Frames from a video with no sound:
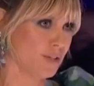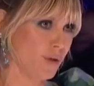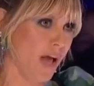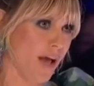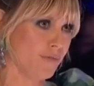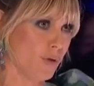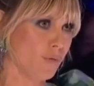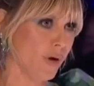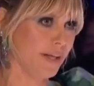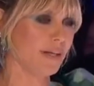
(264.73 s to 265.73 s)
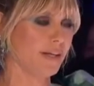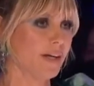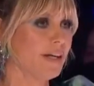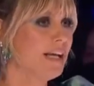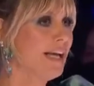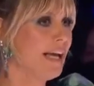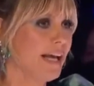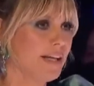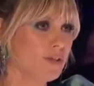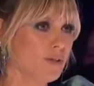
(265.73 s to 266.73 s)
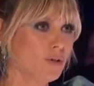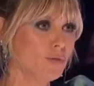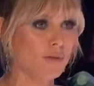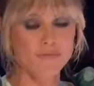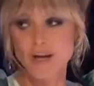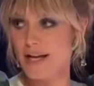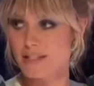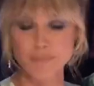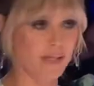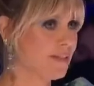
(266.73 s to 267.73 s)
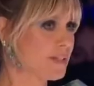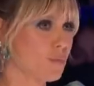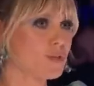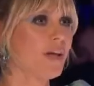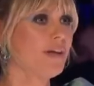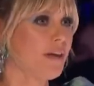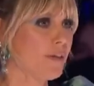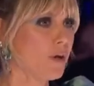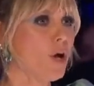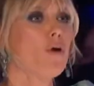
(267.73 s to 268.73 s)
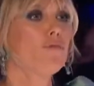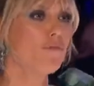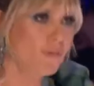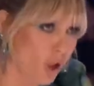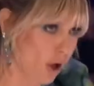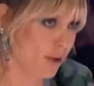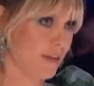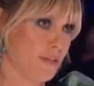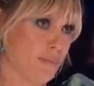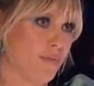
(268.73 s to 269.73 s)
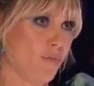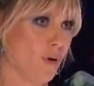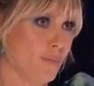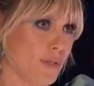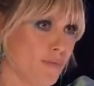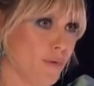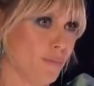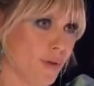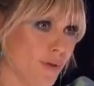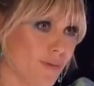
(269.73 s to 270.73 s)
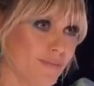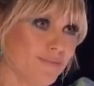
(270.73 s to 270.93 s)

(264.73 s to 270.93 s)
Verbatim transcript: to have you right here. And you know, if you ask me, this was another flawless performance Thank you. I'm